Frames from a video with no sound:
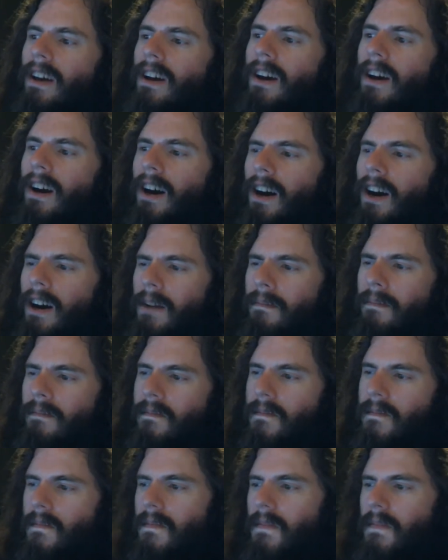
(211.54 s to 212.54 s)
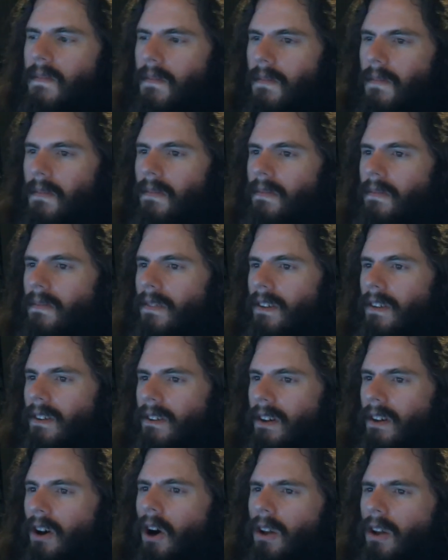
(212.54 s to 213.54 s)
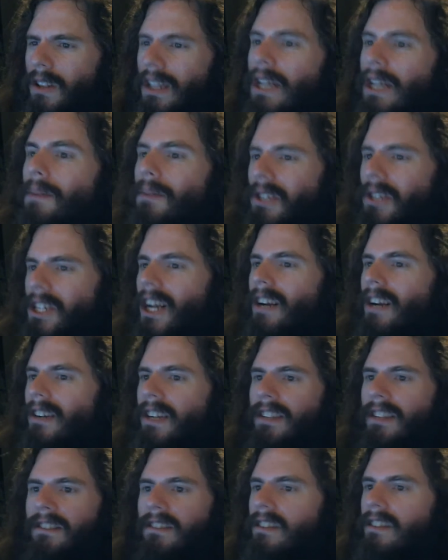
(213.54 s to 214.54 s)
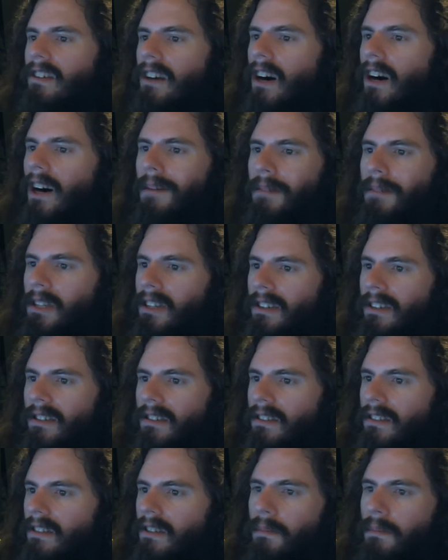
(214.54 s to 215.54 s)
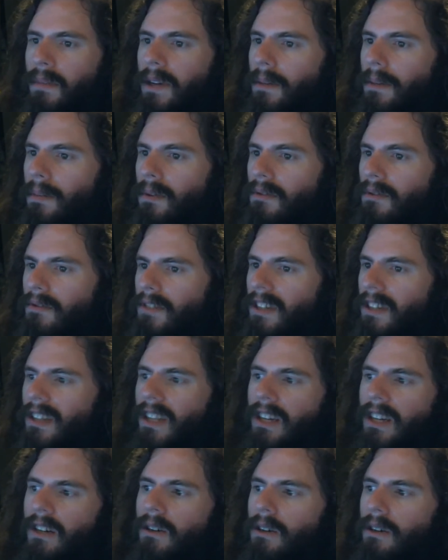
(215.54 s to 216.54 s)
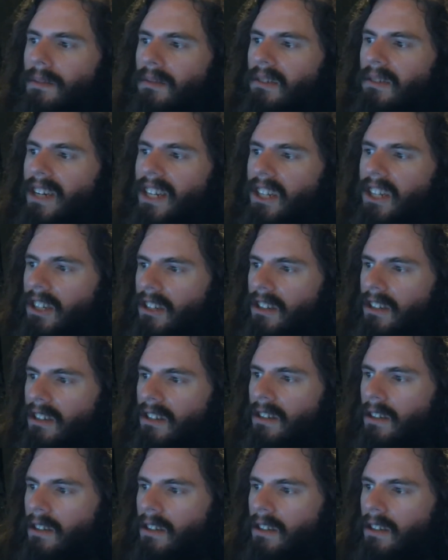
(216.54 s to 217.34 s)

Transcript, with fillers: um, called Libertarians and Communists, a people friendly corporation.